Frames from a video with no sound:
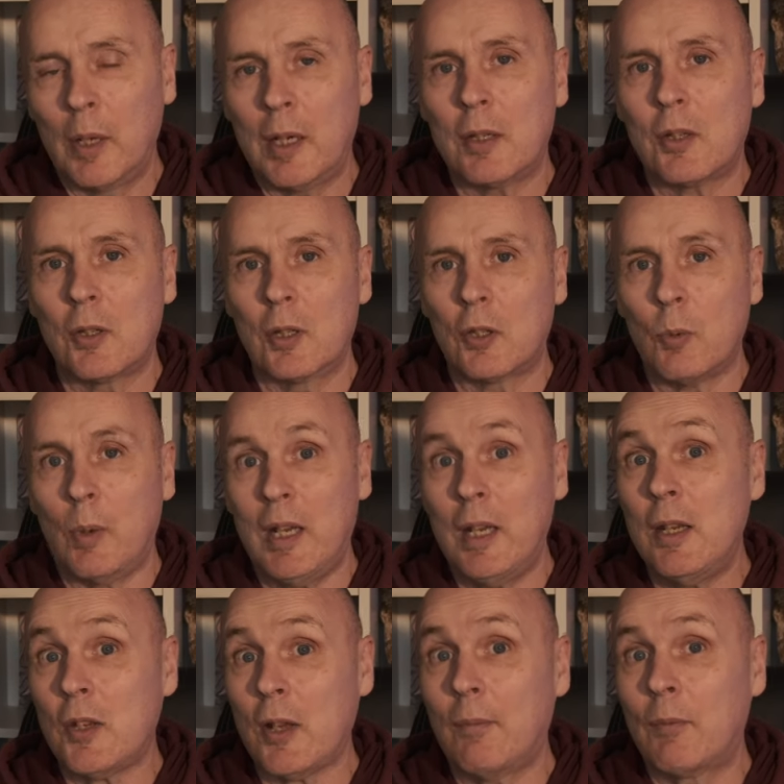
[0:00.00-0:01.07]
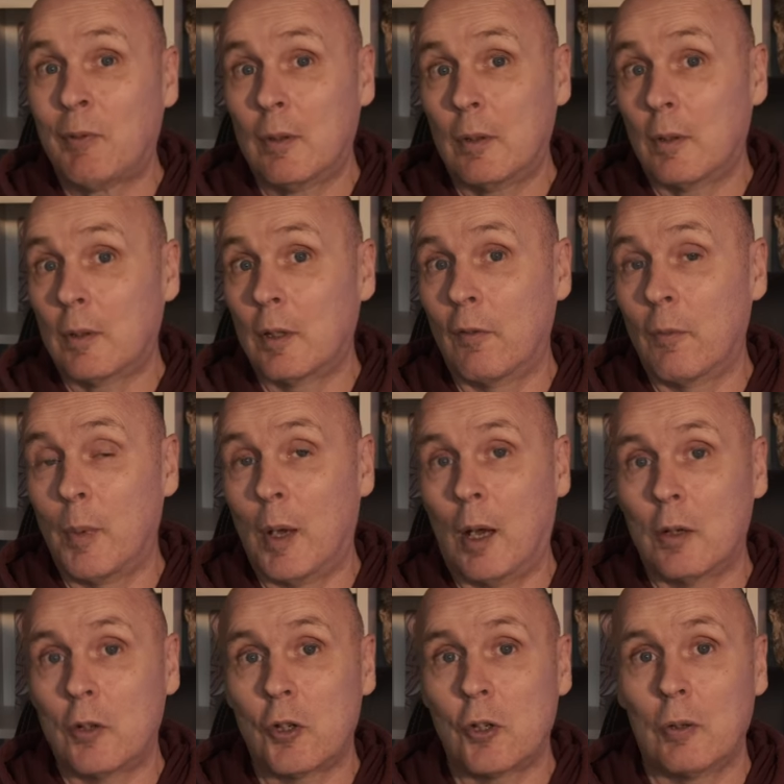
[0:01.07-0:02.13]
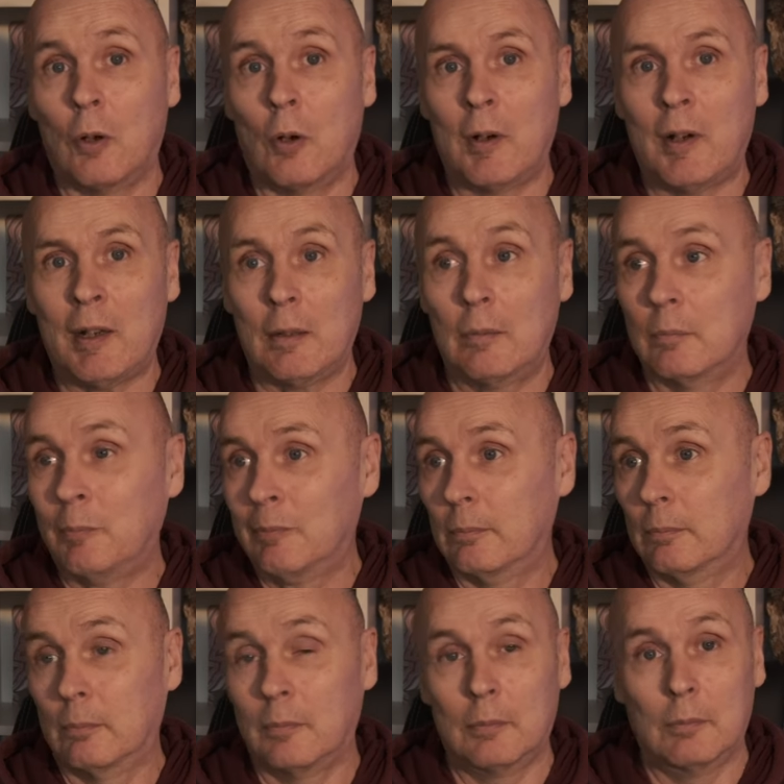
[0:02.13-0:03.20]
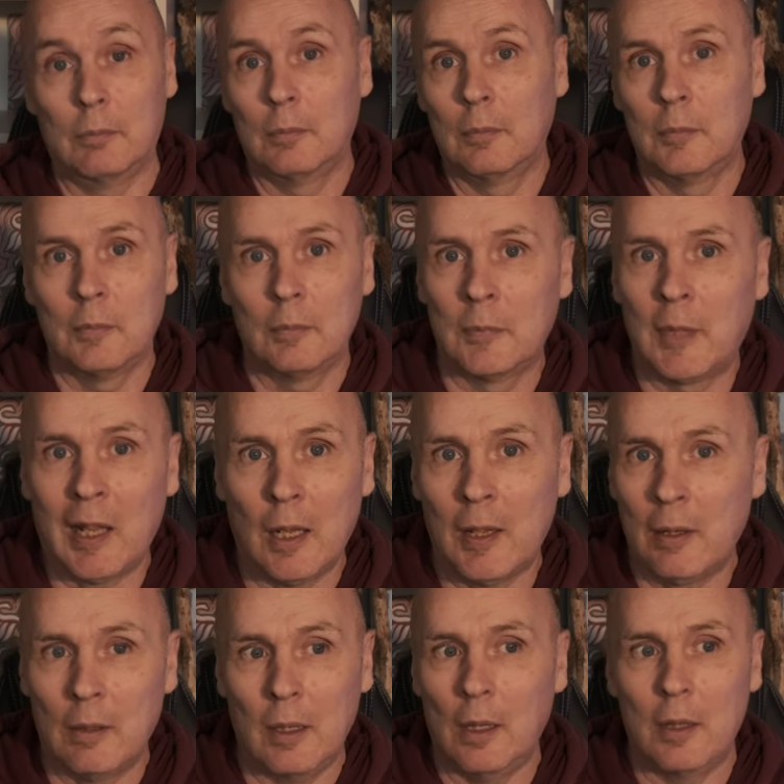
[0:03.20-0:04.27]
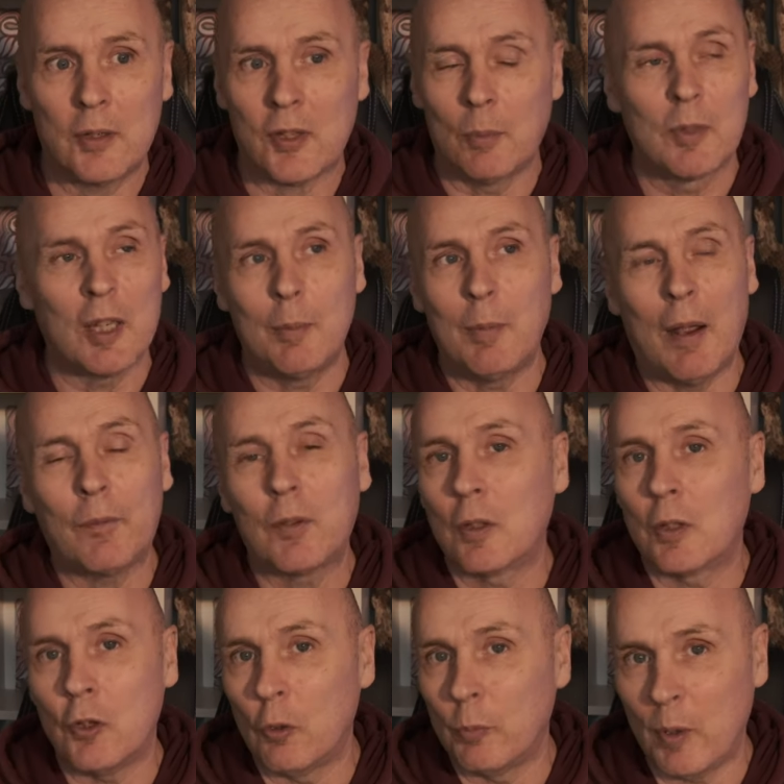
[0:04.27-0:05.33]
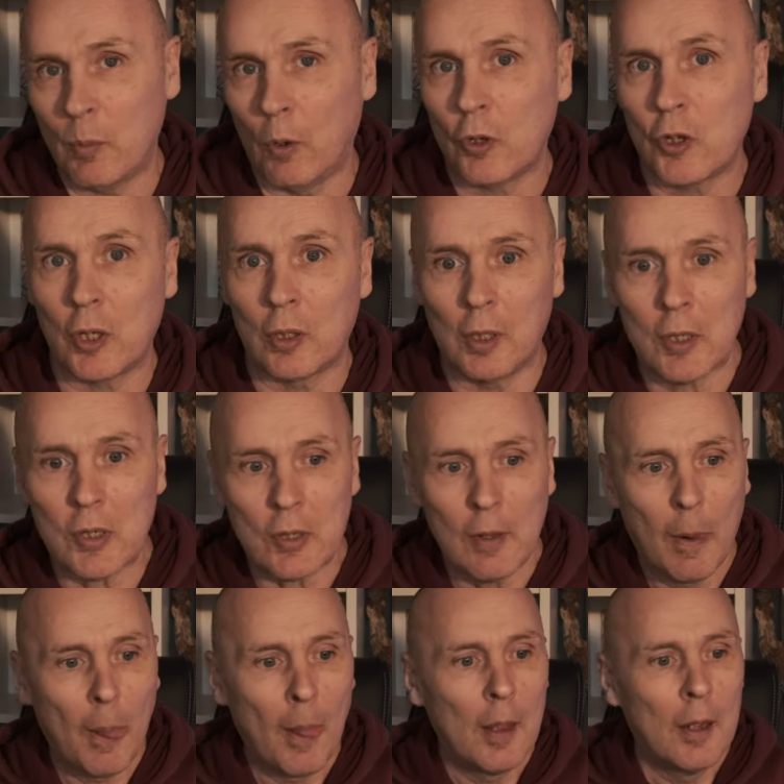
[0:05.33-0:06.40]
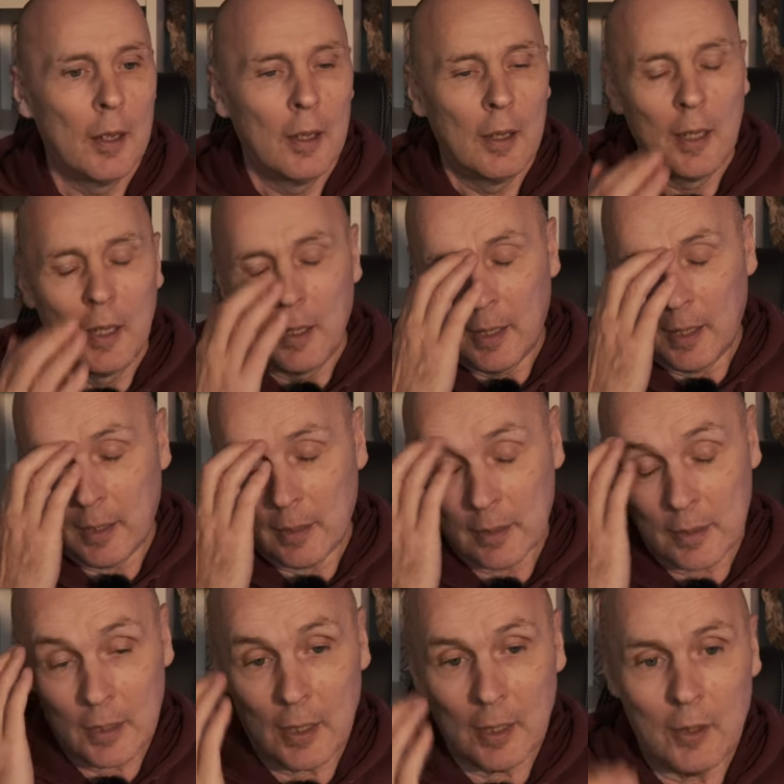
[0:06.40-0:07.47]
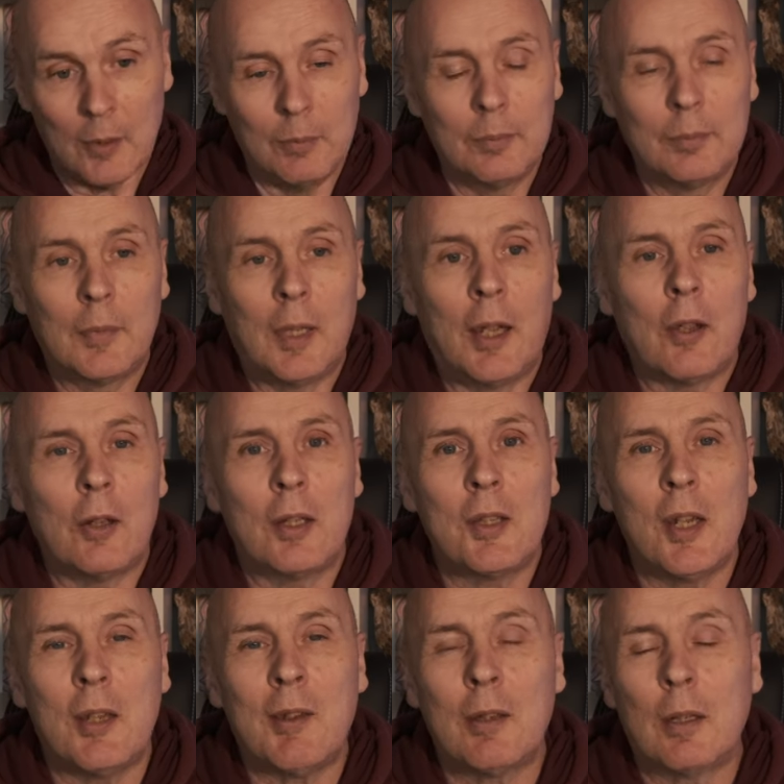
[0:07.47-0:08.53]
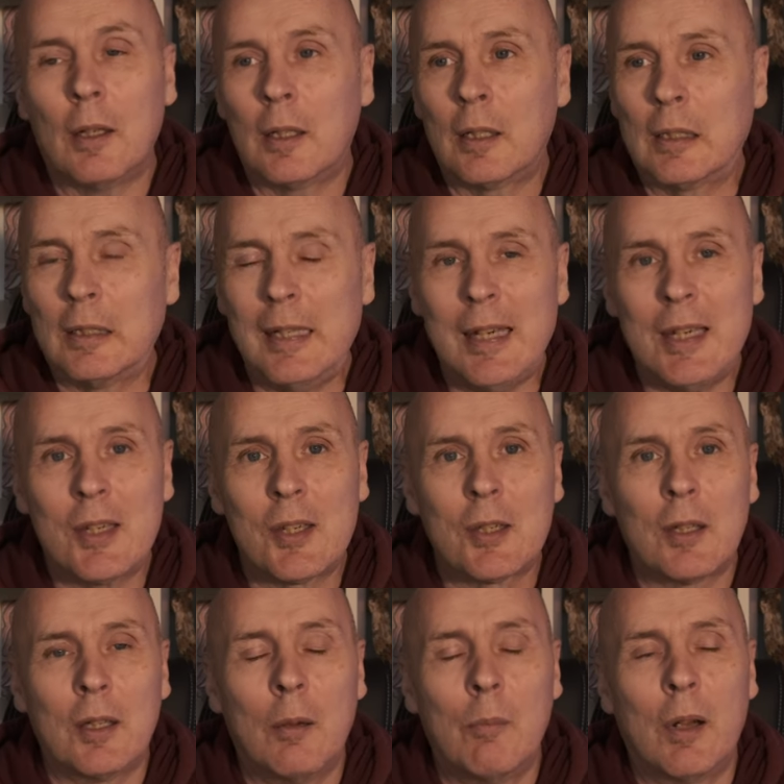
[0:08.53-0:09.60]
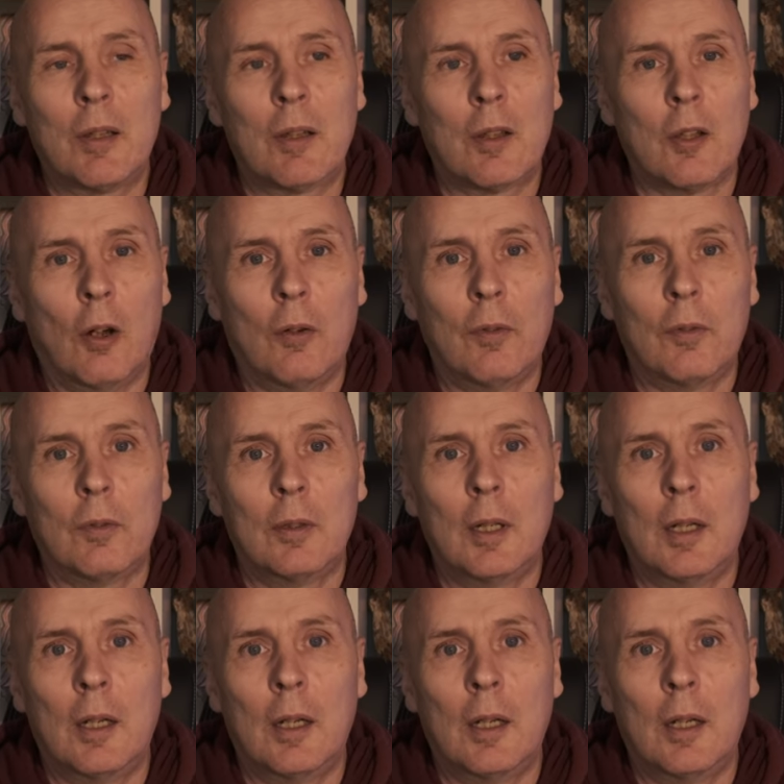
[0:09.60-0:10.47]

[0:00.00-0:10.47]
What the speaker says: But it's the 27th of March, or the sometime after that you'll be watching this. And I'm going to take at least a month off.